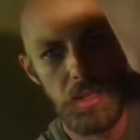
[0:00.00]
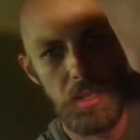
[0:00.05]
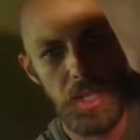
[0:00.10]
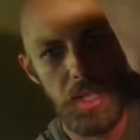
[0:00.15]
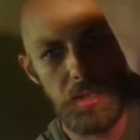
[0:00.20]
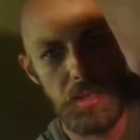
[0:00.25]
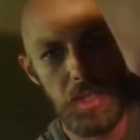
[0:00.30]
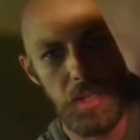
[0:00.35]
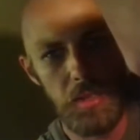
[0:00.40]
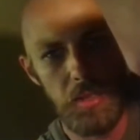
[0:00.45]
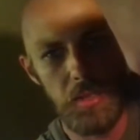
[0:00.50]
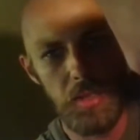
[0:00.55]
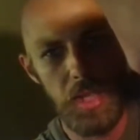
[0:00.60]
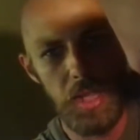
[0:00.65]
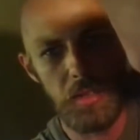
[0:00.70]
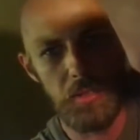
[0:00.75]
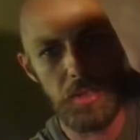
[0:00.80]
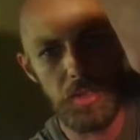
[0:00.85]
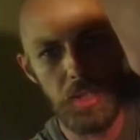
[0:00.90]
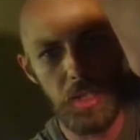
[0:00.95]
That's how
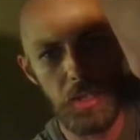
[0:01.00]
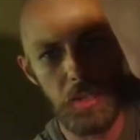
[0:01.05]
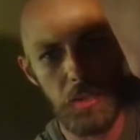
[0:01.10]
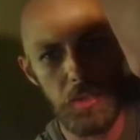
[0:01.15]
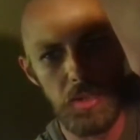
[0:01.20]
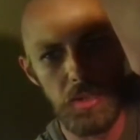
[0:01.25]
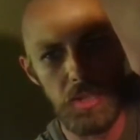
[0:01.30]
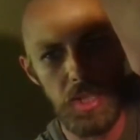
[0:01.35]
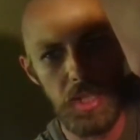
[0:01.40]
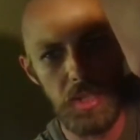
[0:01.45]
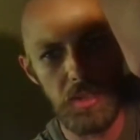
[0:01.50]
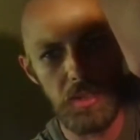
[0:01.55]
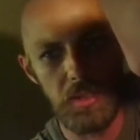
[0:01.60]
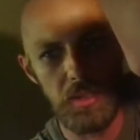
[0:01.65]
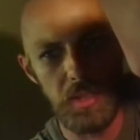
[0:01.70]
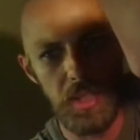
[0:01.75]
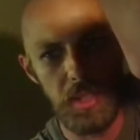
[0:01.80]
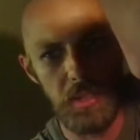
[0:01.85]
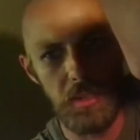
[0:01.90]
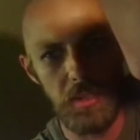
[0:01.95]
graphs go. Does
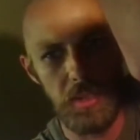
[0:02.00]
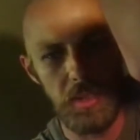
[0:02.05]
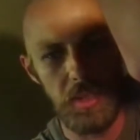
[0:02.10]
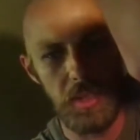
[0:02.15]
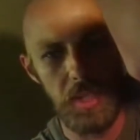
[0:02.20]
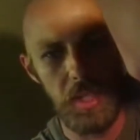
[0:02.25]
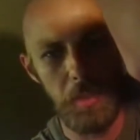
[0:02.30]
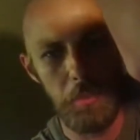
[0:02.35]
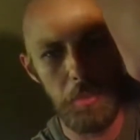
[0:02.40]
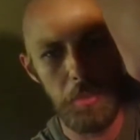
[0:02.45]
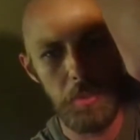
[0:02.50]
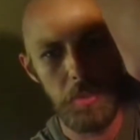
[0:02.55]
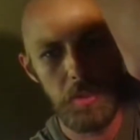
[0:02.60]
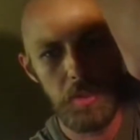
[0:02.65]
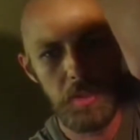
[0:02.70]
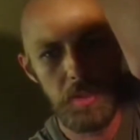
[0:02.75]
that look up